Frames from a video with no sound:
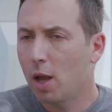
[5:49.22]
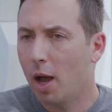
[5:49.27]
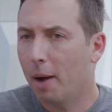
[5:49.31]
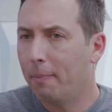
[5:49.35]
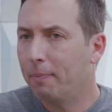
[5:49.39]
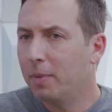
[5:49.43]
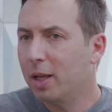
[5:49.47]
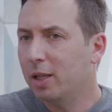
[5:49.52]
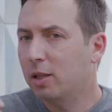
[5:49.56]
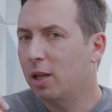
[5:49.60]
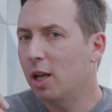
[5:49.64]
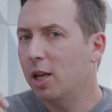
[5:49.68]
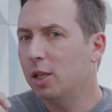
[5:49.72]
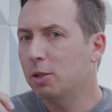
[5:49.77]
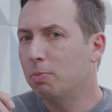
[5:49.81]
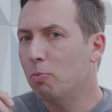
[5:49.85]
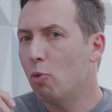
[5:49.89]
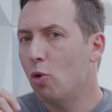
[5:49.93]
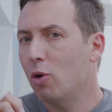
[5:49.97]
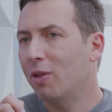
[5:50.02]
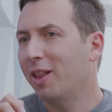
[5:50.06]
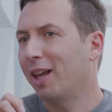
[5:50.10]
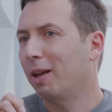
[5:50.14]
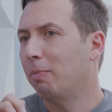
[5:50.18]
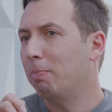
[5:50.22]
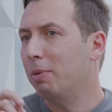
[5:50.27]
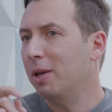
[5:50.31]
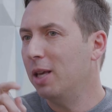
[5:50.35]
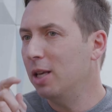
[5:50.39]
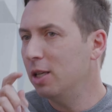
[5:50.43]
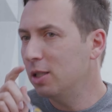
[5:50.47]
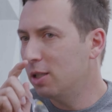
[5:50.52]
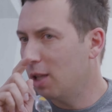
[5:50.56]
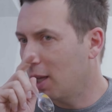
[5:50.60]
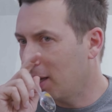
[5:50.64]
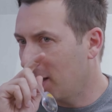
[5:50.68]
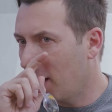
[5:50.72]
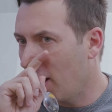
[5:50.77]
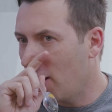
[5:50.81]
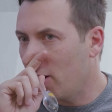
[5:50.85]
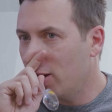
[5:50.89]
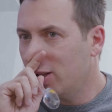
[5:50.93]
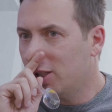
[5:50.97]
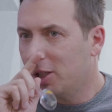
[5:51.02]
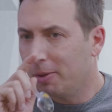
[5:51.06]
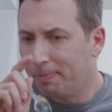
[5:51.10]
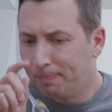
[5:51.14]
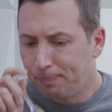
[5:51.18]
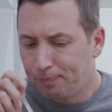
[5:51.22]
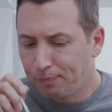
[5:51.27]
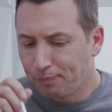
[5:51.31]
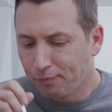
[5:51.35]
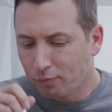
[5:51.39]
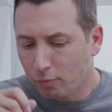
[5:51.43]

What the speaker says: Yeah, it tastes more like peas than carrots.